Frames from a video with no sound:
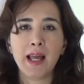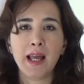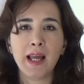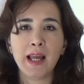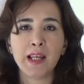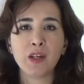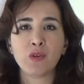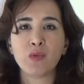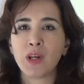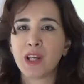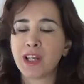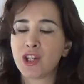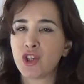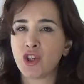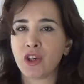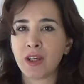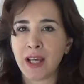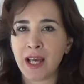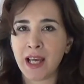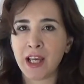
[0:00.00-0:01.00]
in which
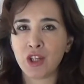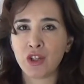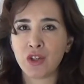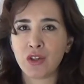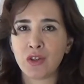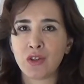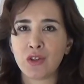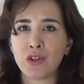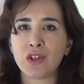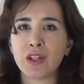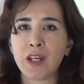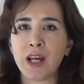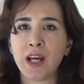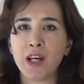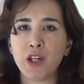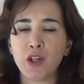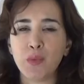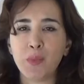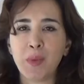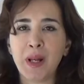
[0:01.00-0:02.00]
occasions are
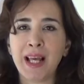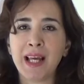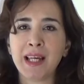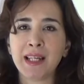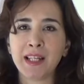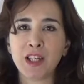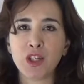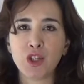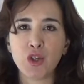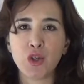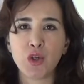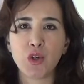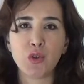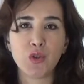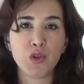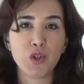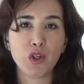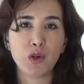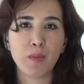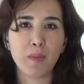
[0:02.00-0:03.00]
you planning to
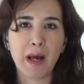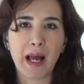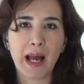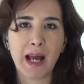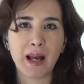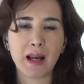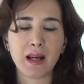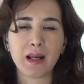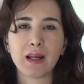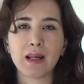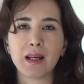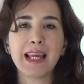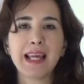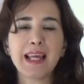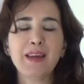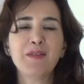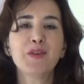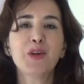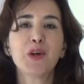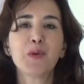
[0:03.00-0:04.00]
use your bag?
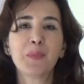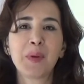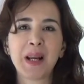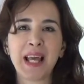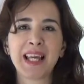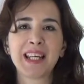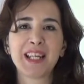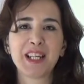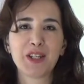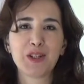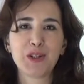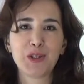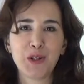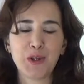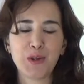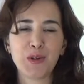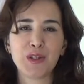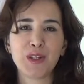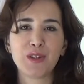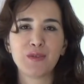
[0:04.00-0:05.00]
If you're planning to
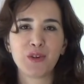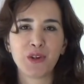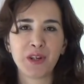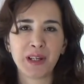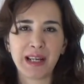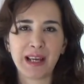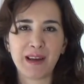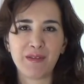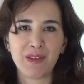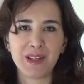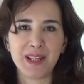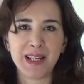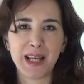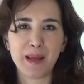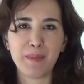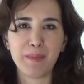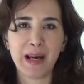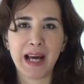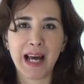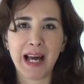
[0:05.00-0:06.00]
use it for an everyday
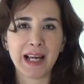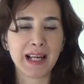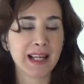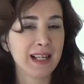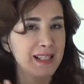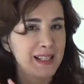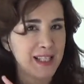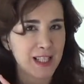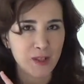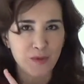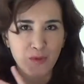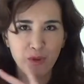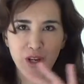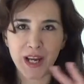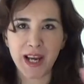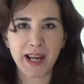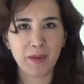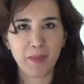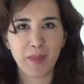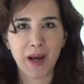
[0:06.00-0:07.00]
bag, just
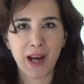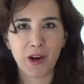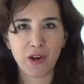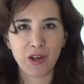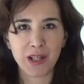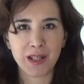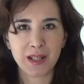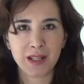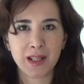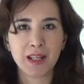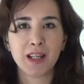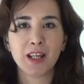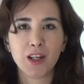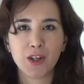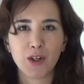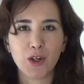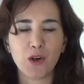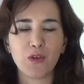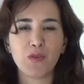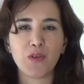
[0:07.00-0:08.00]
forget about it.
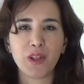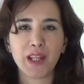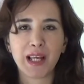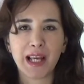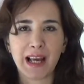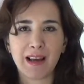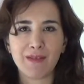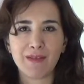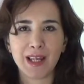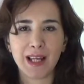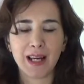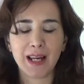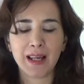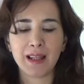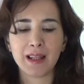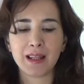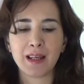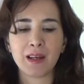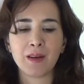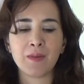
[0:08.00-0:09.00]
Go for the caviar
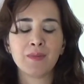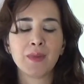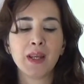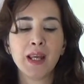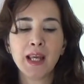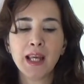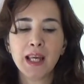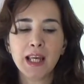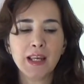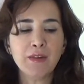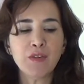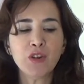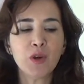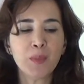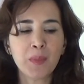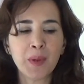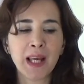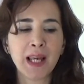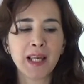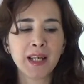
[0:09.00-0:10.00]
leather. If you're
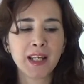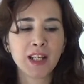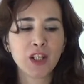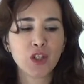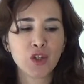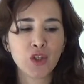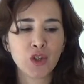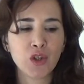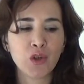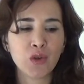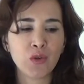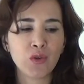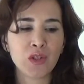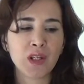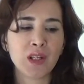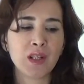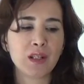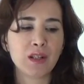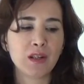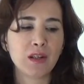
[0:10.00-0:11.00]
planning to use
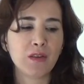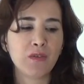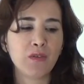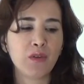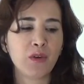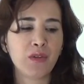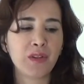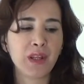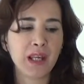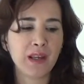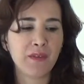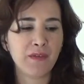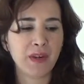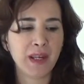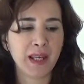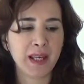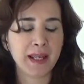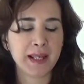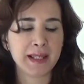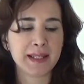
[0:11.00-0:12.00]
it for the
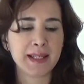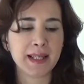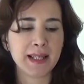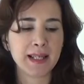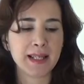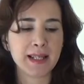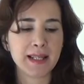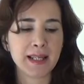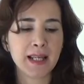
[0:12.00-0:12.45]
evenings and